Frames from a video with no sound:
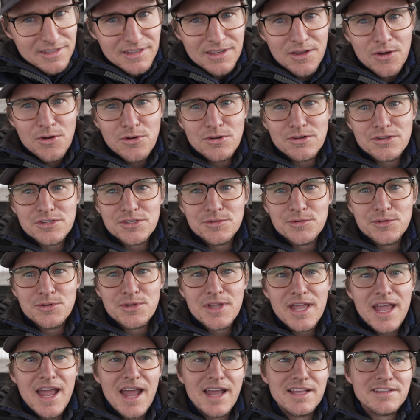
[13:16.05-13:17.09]
Order some new
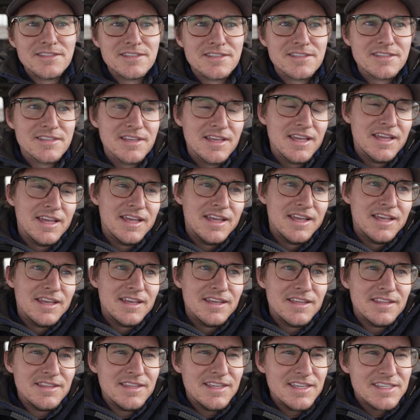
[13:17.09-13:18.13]
cats.
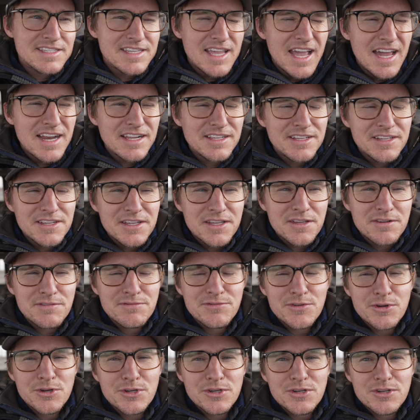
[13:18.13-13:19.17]
These catalytic
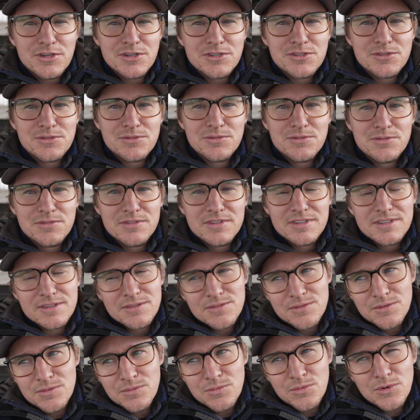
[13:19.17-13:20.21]
converters
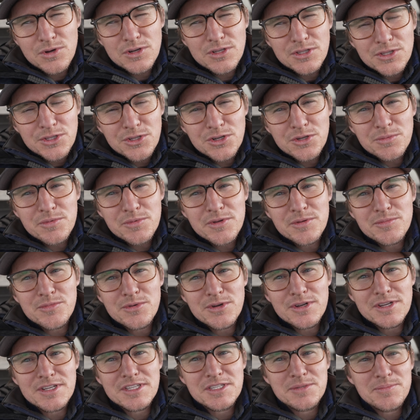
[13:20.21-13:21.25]
were a little bit
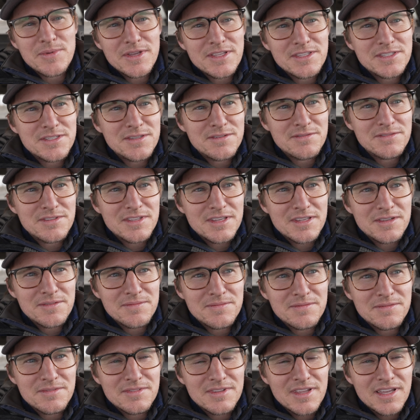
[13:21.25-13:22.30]
more expensive
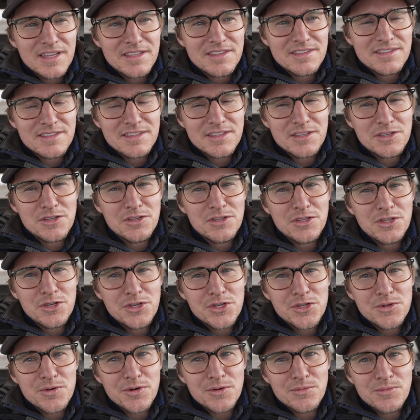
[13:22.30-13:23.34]
than like the
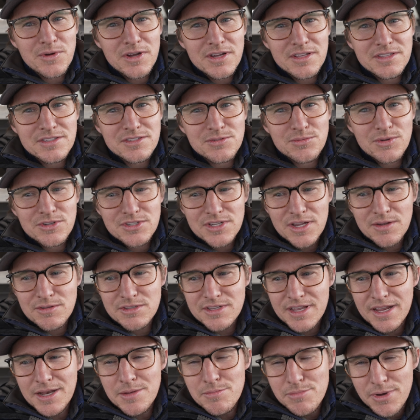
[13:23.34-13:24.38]
newer ones, which I was
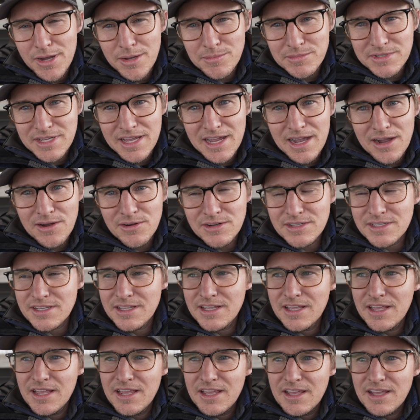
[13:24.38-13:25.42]
kind of bummed out.
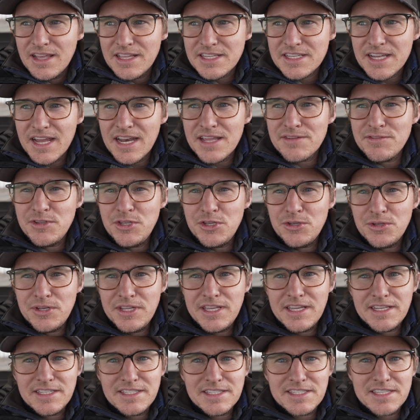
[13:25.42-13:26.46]
It's kind of a
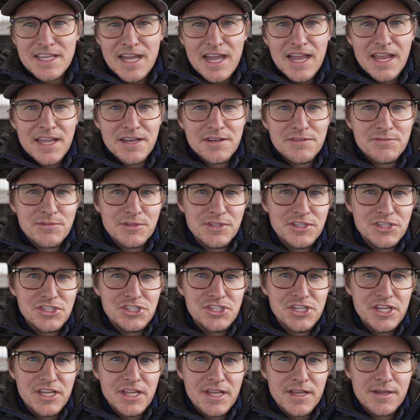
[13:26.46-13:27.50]
unique design for these
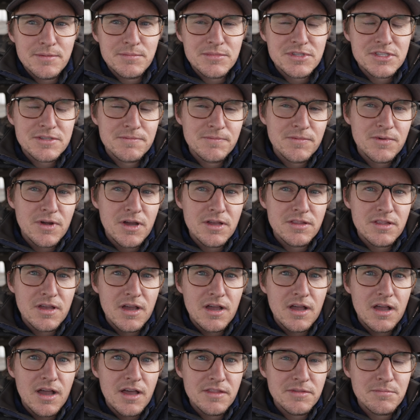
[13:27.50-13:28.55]
GMs
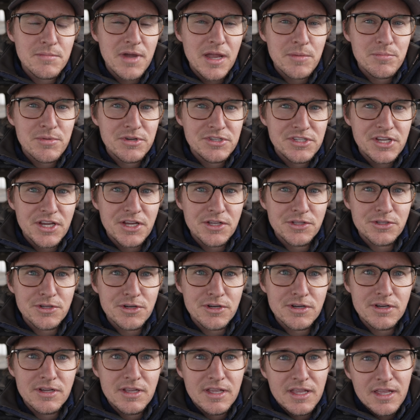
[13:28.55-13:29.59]
on my
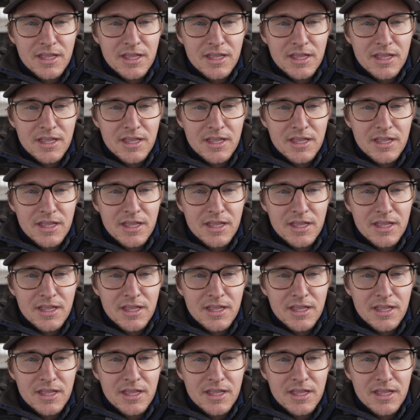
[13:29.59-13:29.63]
particular,